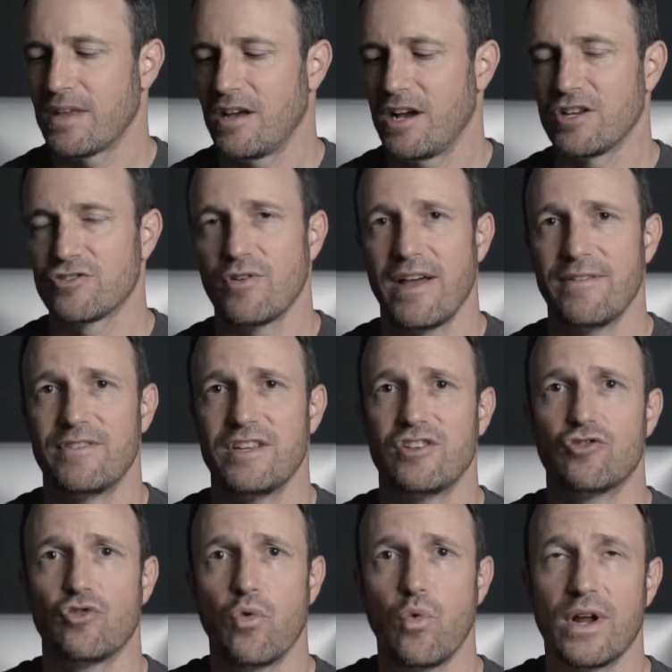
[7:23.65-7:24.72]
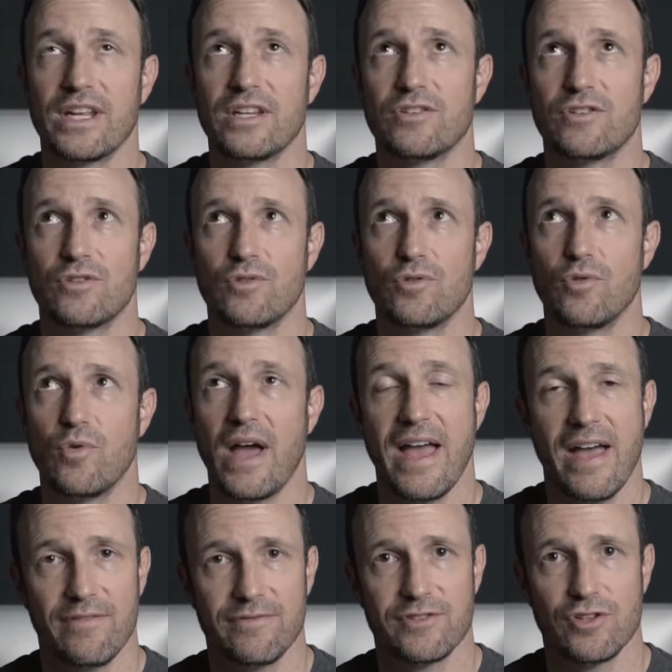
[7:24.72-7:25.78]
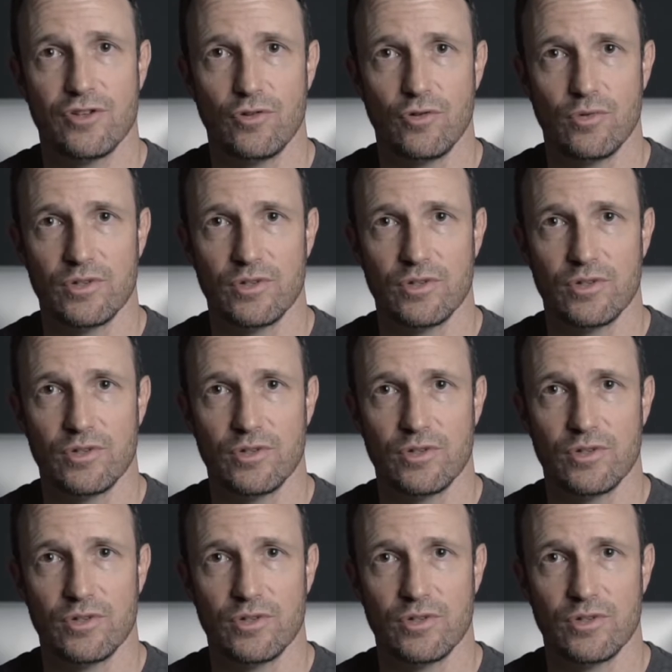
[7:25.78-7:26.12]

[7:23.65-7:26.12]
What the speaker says: I also have the 22 f2,